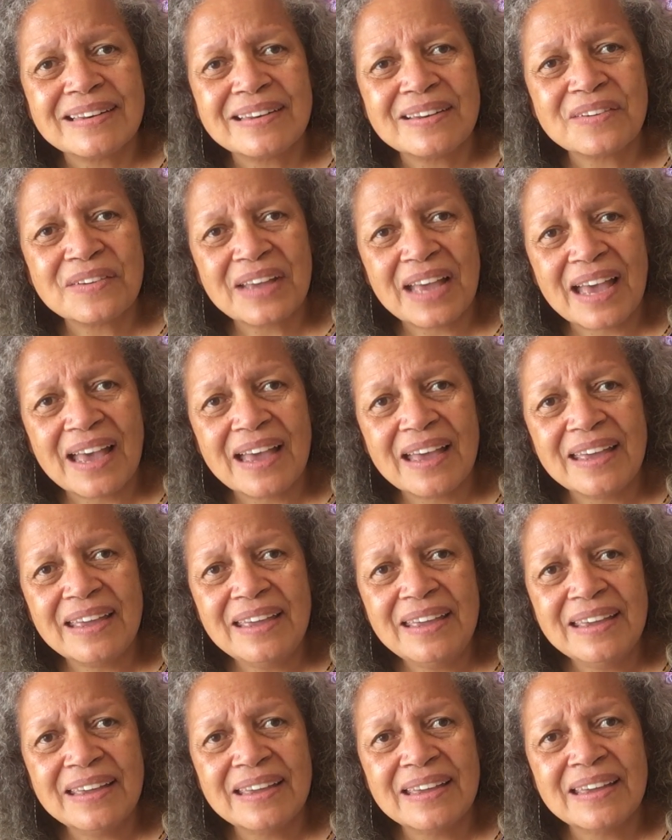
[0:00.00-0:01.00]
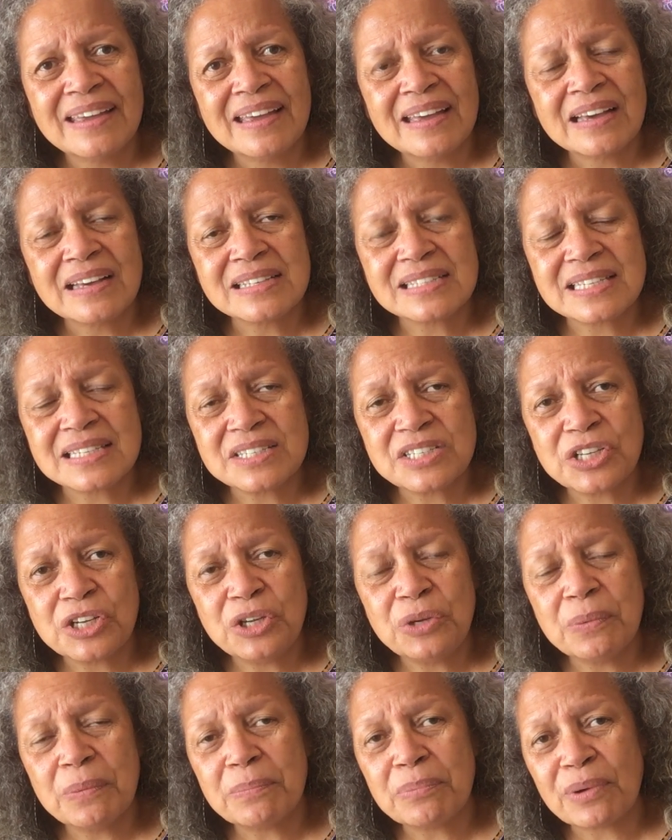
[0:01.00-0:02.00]
Okay? Because until
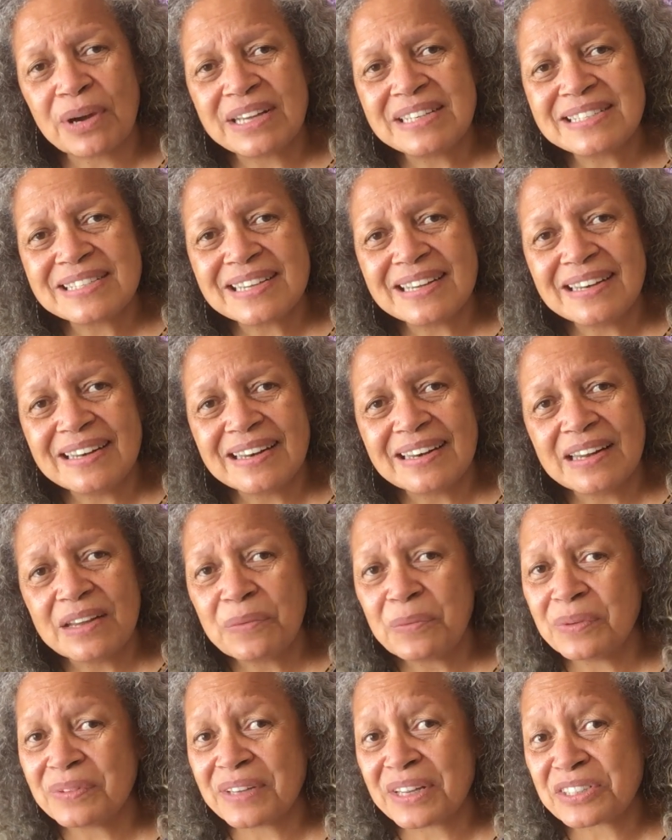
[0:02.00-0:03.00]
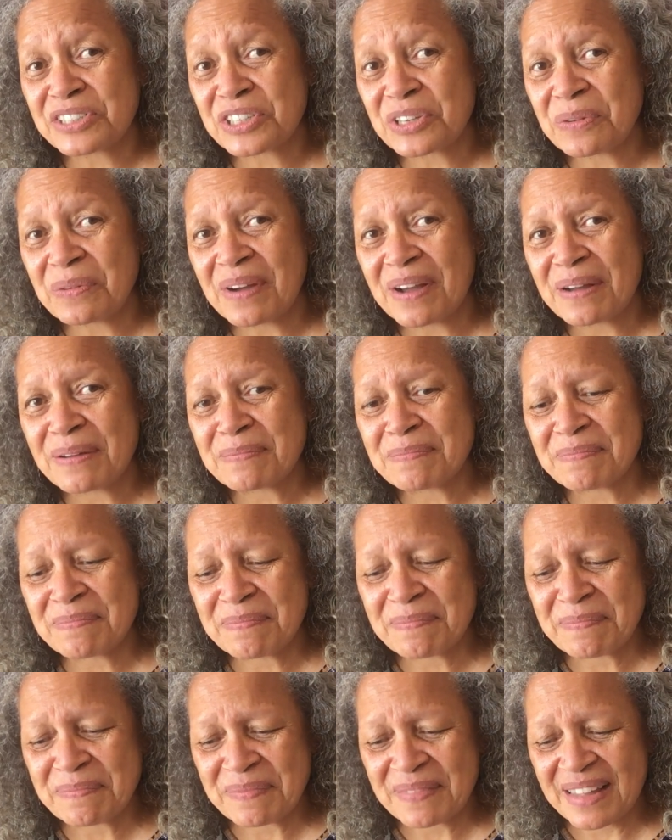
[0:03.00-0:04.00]
you embrace it, it will not show up.
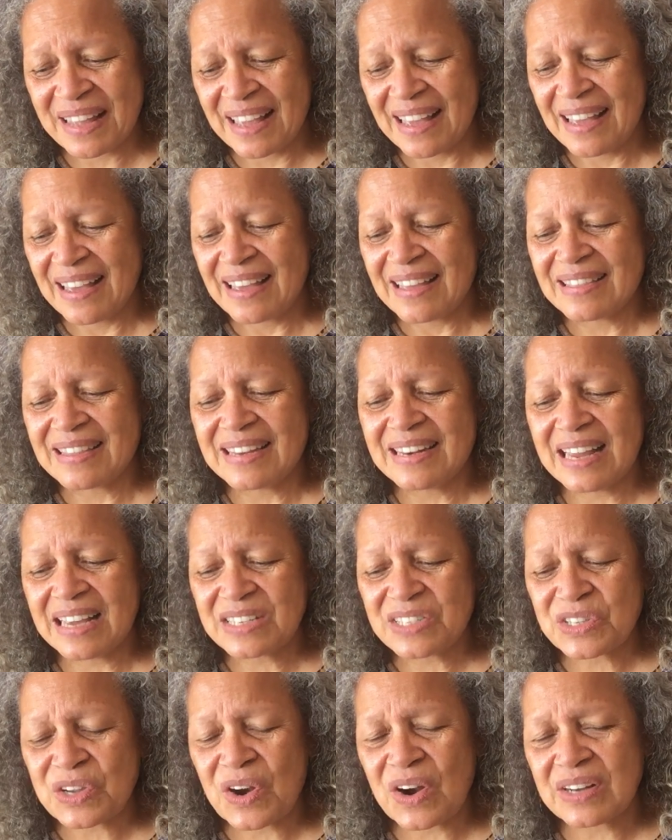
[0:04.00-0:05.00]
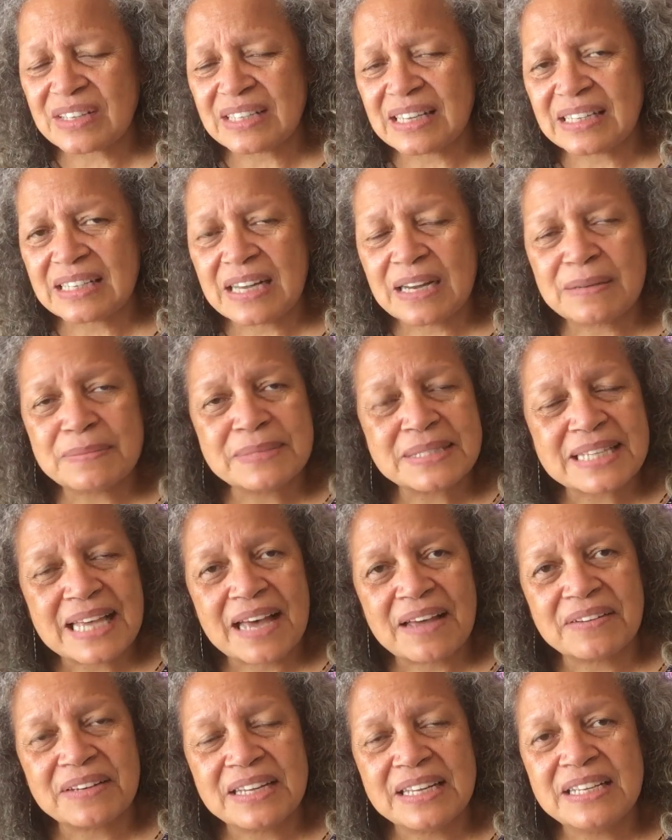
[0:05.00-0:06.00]
The next card that comes
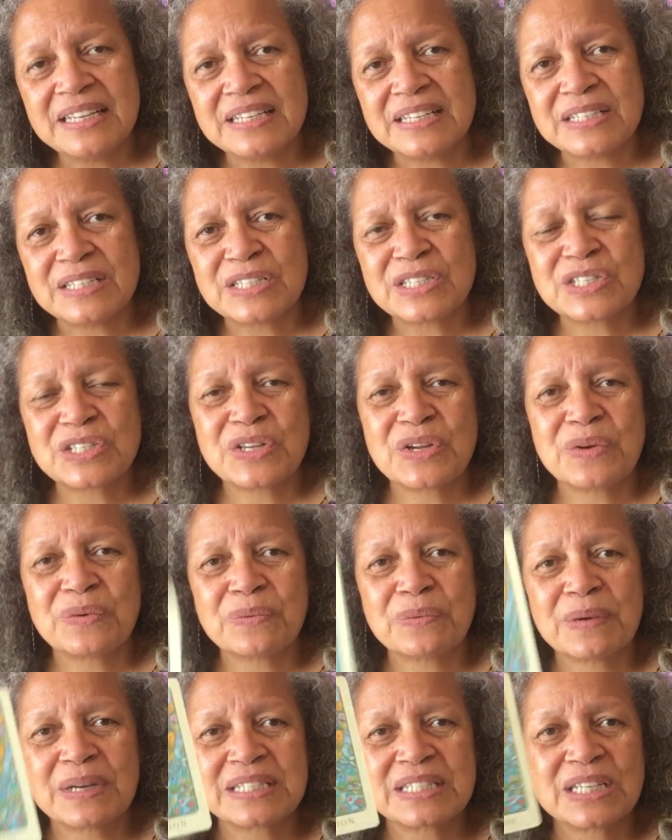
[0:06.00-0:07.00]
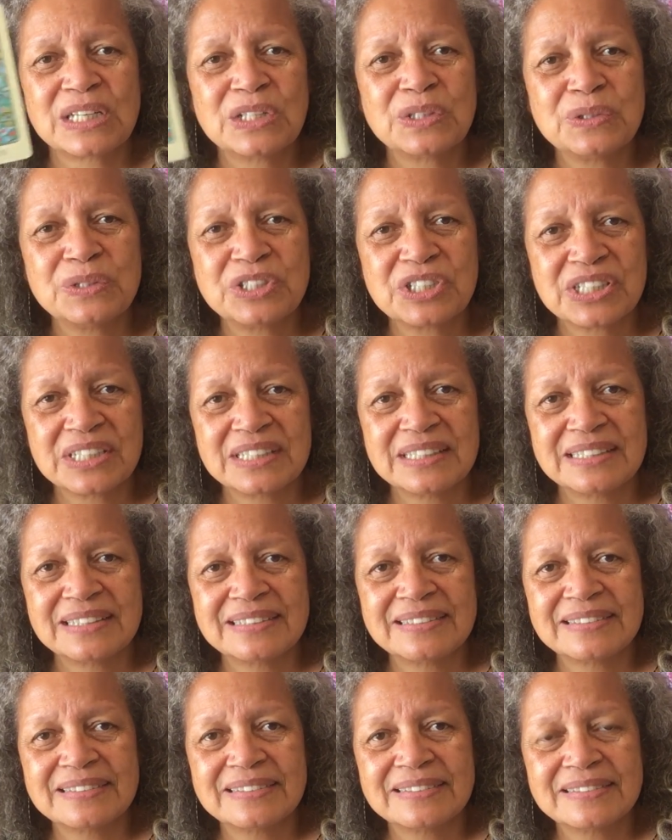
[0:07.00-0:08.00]
out is resolution.
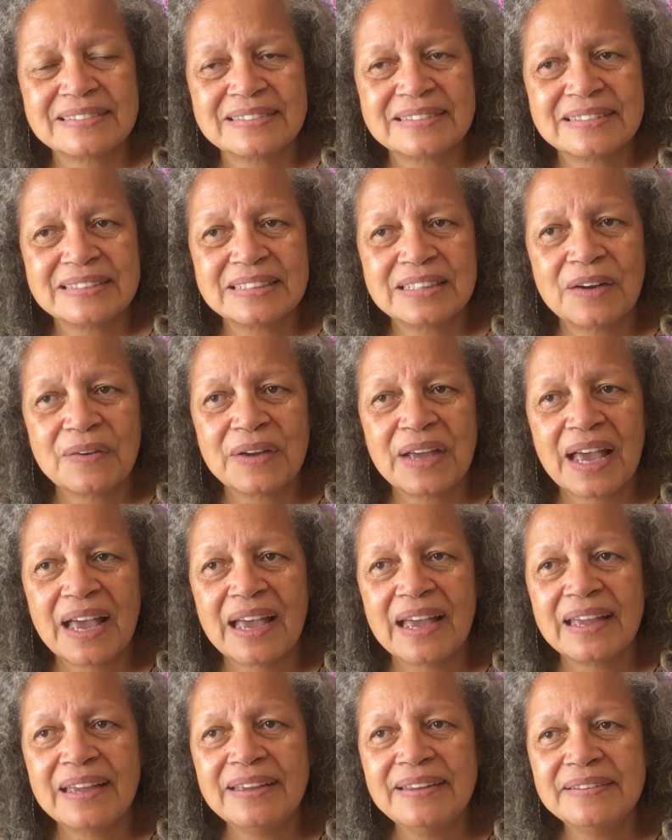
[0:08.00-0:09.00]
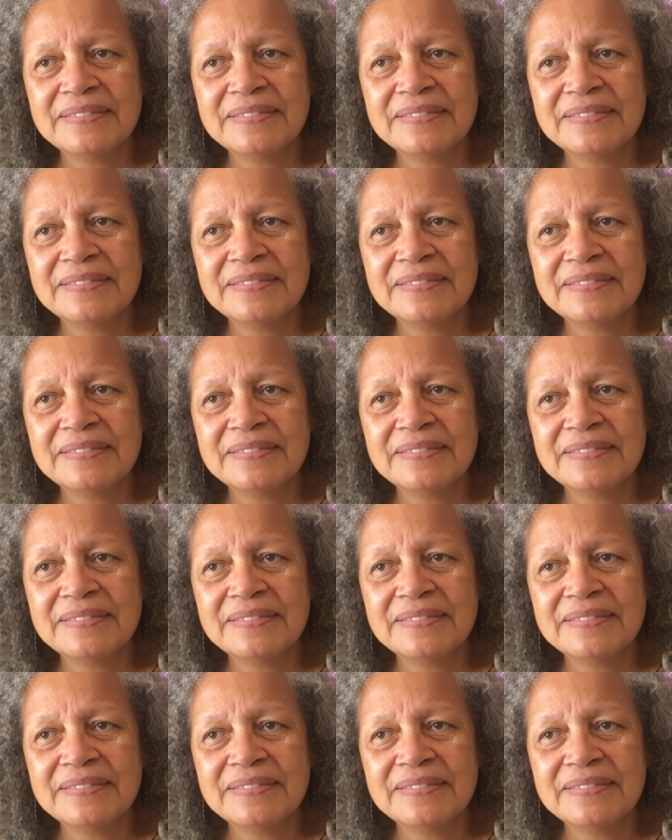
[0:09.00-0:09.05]
Okay?